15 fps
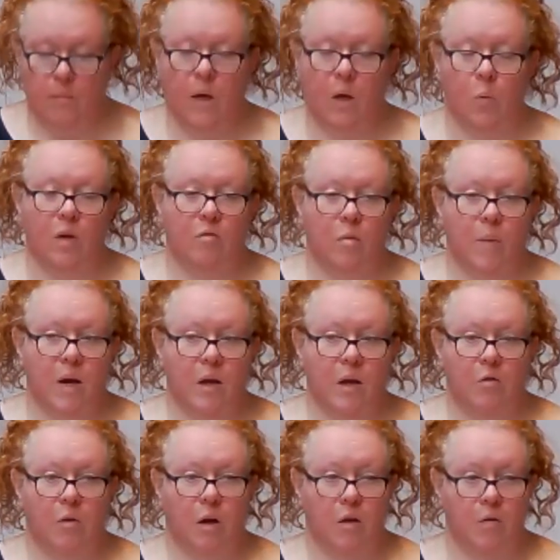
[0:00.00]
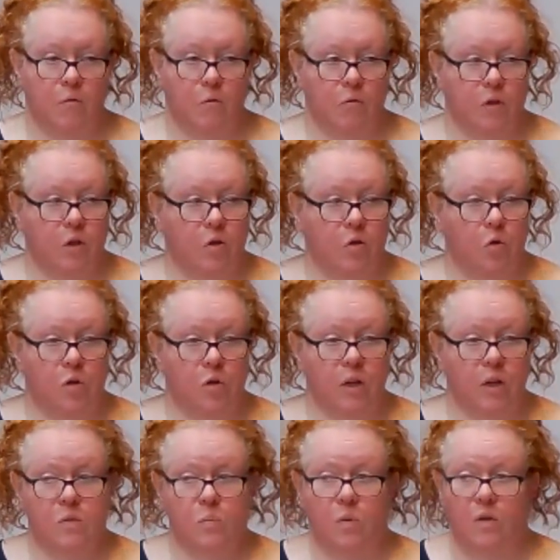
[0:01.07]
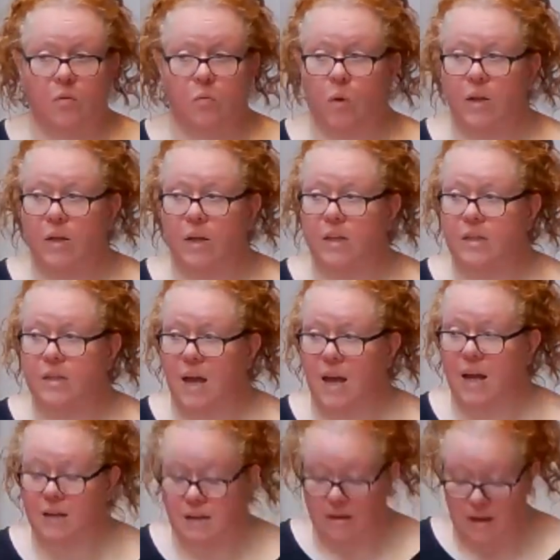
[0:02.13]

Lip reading: May we remain grateful for the goodness we've witnessed and